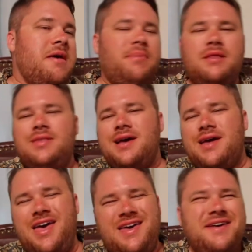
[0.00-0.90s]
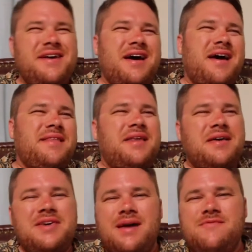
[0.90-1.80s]
But that,
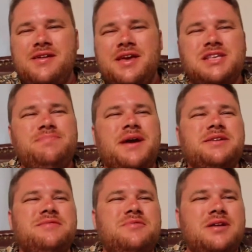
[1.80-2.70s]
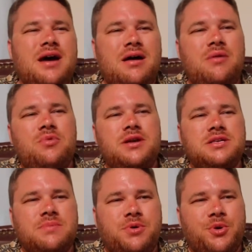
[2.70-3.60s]
not that I'm really expecting one, I want to
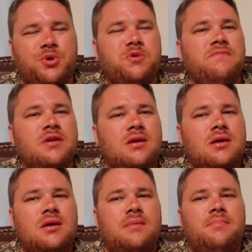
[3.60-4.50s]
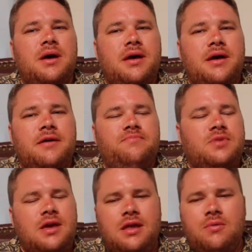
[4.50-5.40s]
support her. But
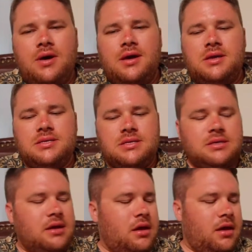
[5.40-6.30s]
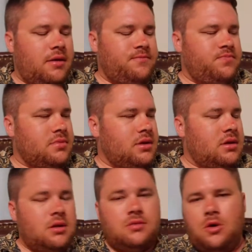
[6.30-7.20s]
anyways, the
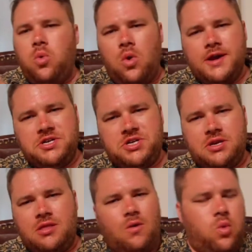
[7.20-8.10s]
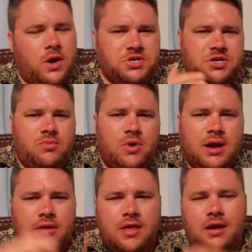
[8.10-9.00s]
question that
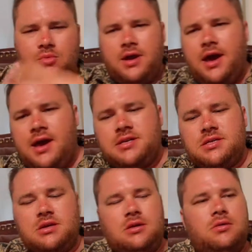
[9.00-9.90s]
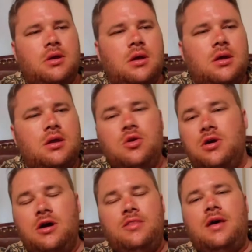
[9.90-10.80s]
I want to ask you. You
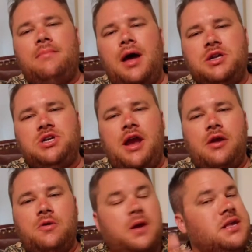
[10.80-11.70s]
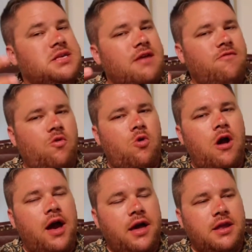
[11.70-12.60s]
know that my channel is a
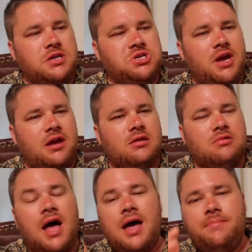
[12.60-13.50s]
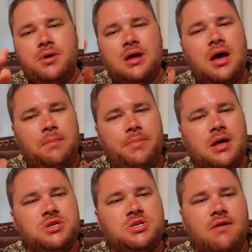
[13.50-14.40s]
variety channel. I put a
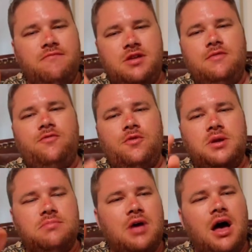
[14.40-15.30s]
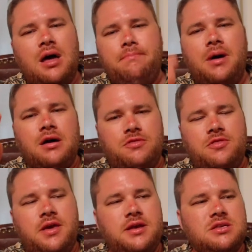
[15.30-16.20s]
bunch of different oddball
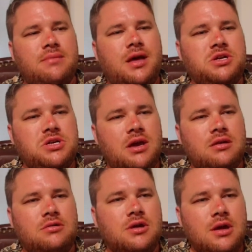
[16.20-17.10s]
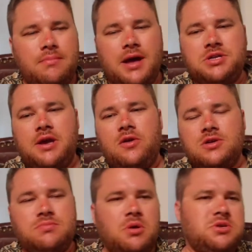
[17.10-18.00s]
things on my channel. My channel
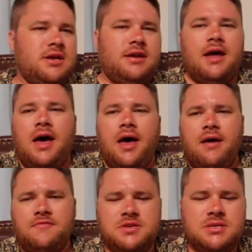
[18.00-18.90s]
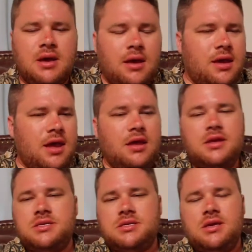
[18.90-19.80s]
is mostly knives,
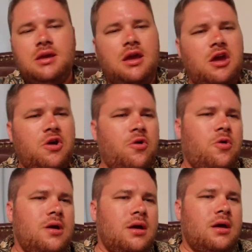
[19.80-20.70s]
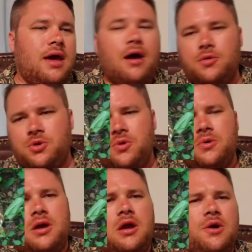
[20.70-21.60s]
EDC gear,
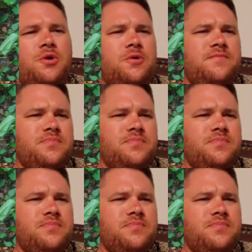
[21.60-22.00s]
outdoor gear.